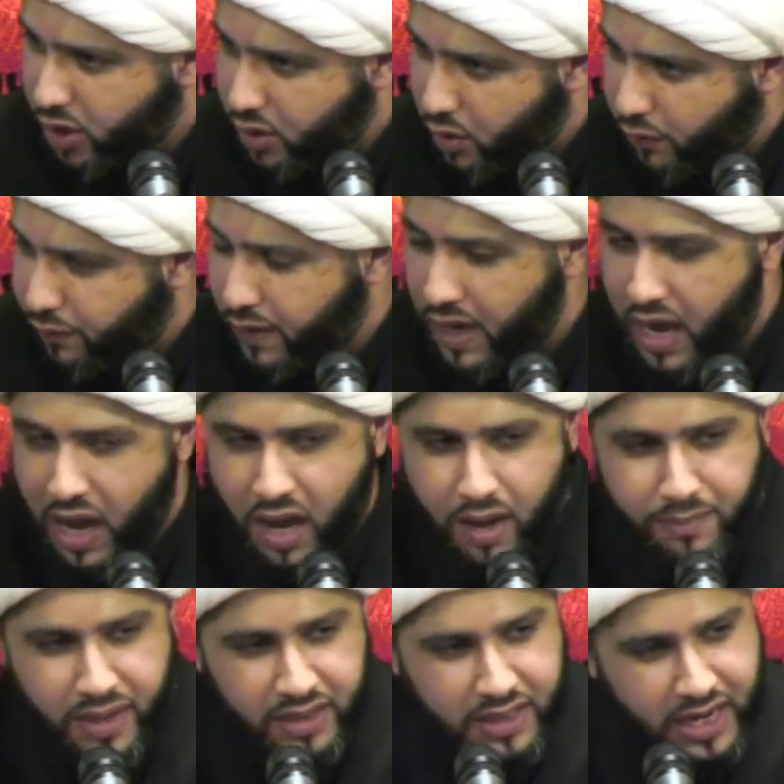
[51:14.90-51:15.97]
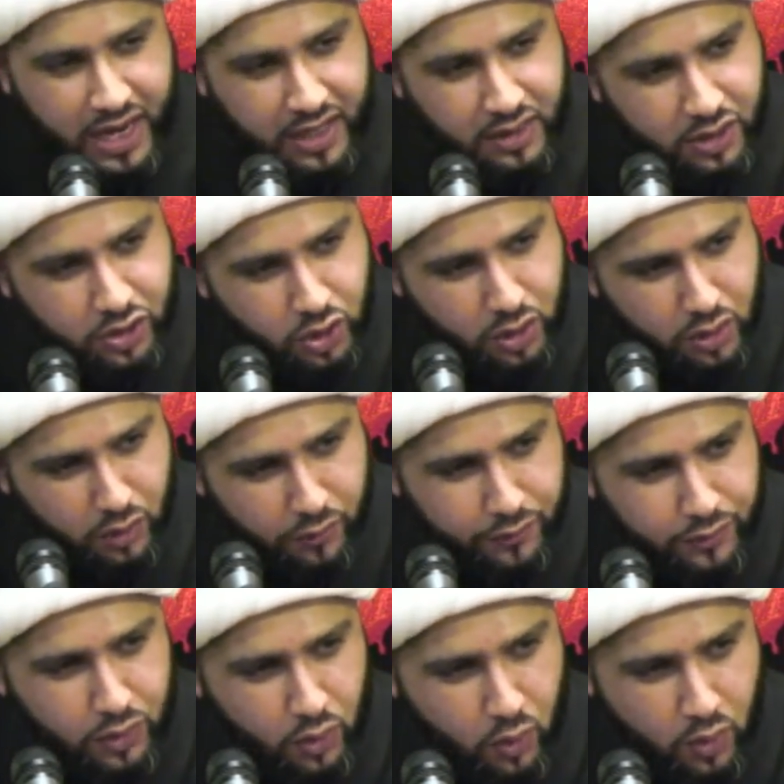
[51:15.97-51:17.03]
of lam and the addition of
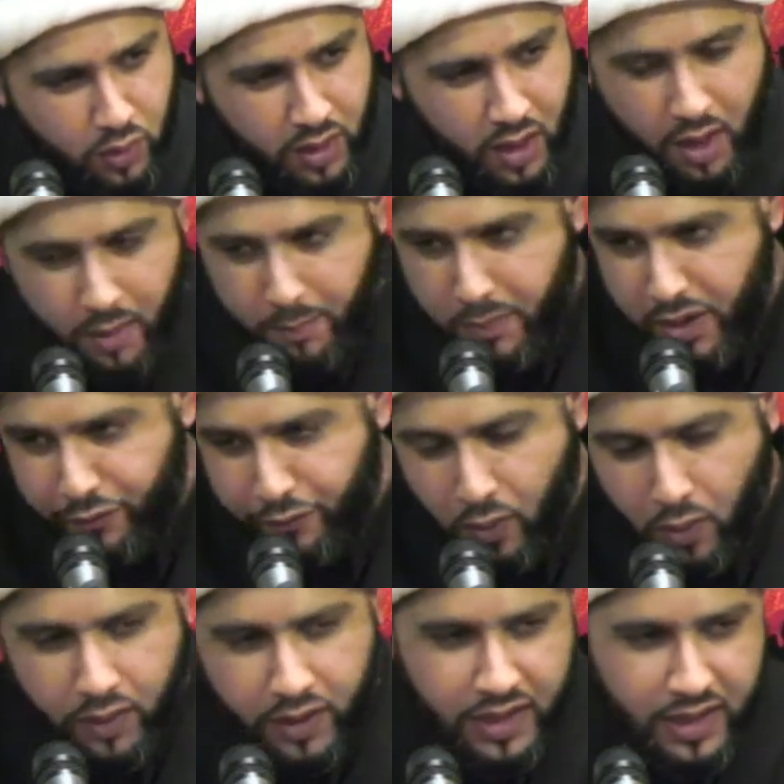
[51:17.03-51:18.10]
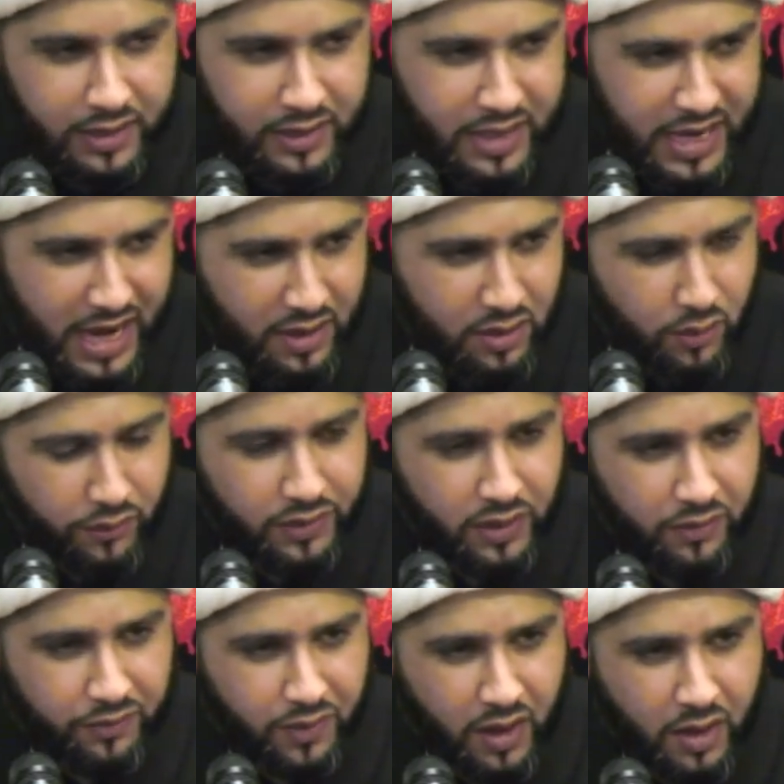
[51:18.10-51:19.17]
noon. Before and at the end of
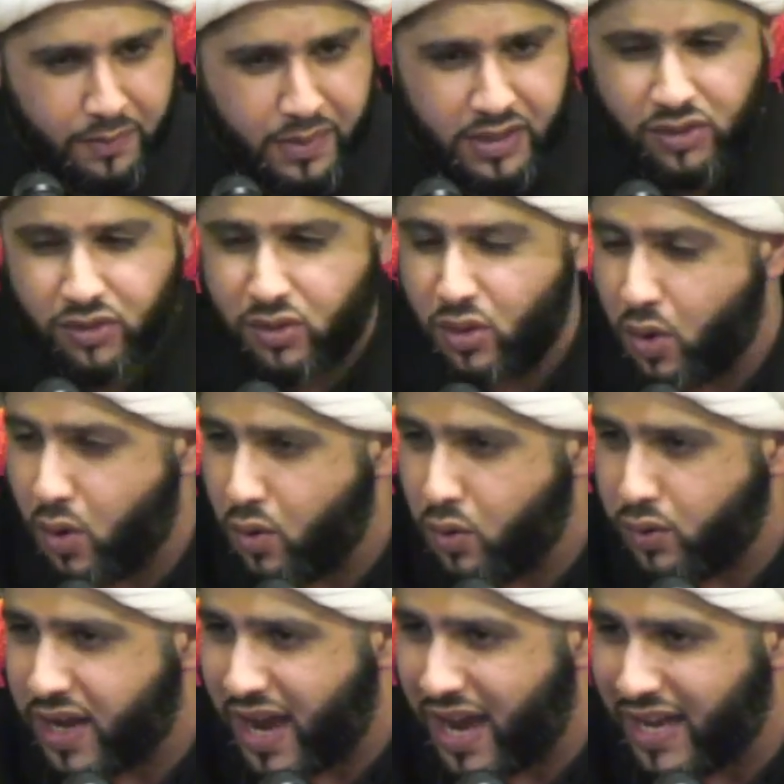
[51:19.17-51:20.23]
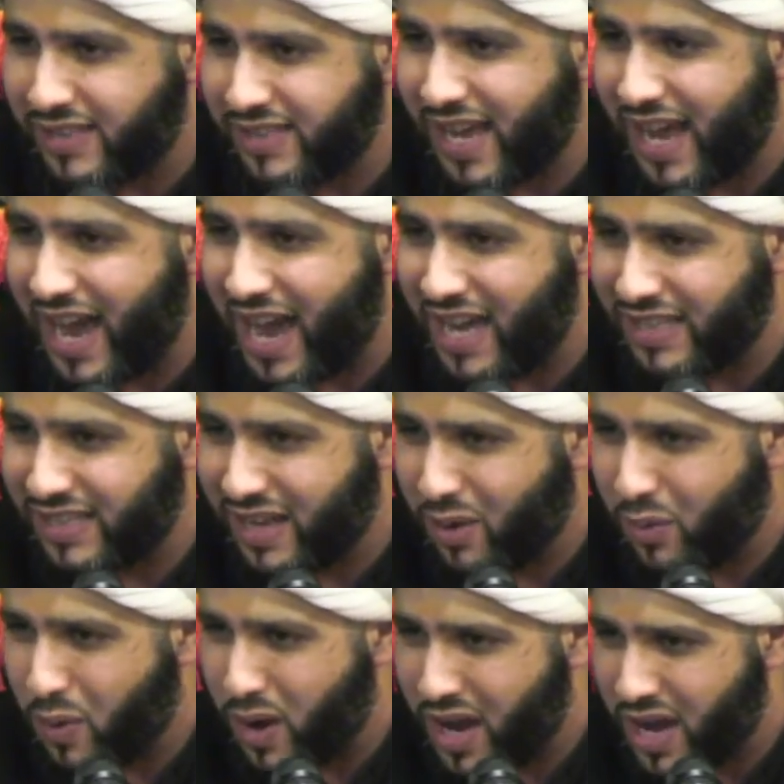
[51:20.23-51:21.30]
the verb is known as
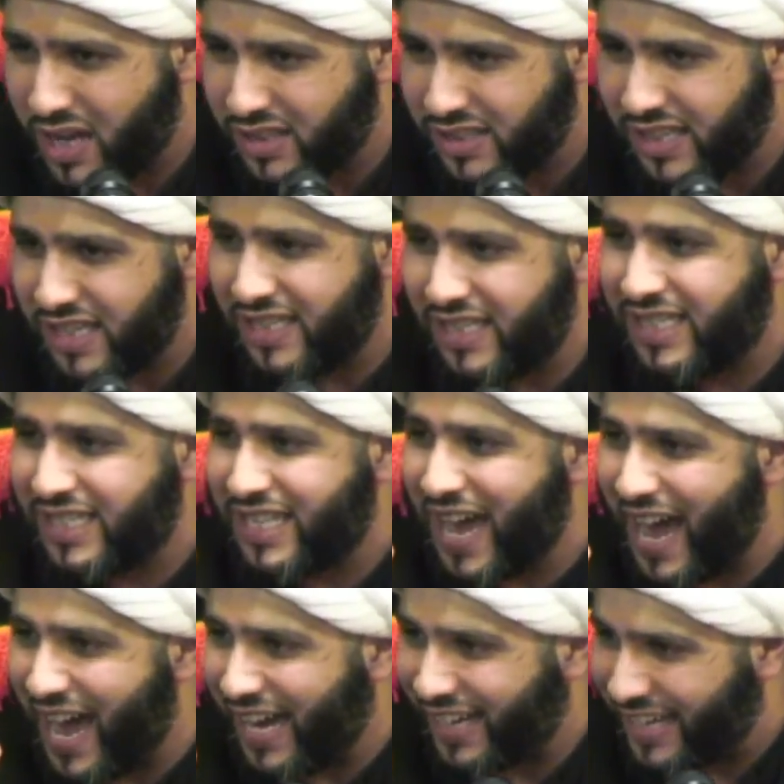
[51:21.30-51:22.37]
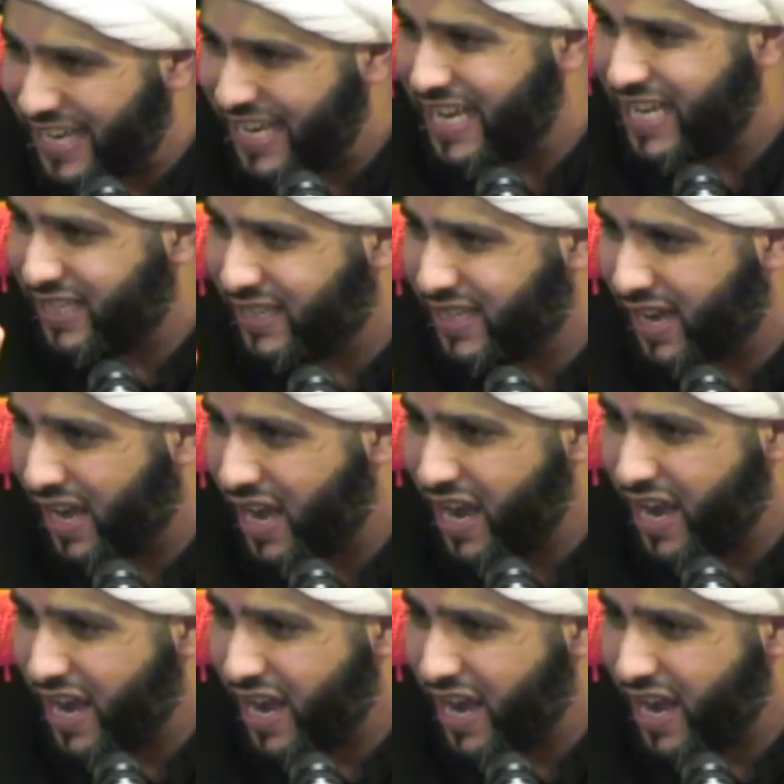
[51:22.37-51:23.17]
adawat ta'kid.